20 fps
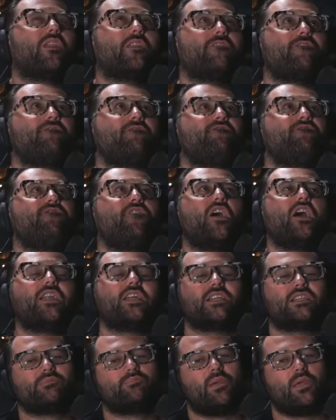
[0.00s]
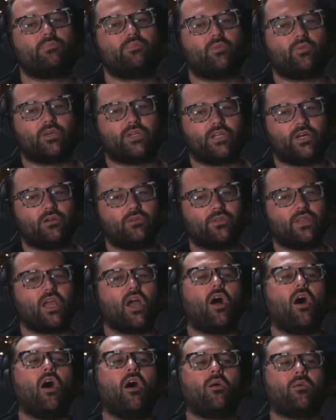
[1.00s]
funniest people we know. They
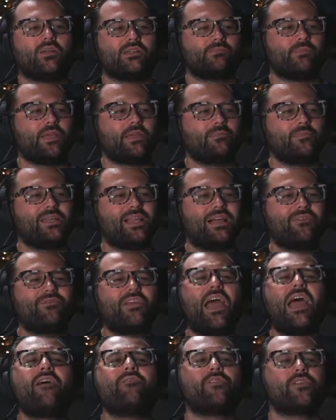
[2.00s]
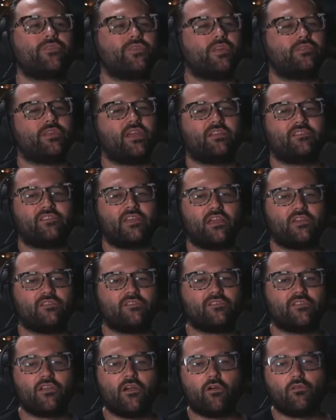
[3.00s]
always make me laugh. Everything they say is
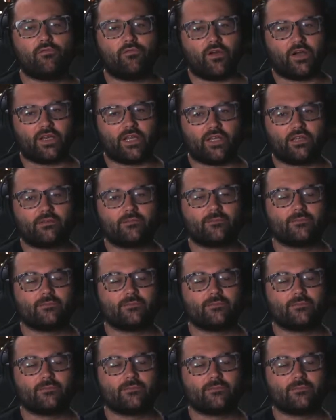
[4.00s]
so funny.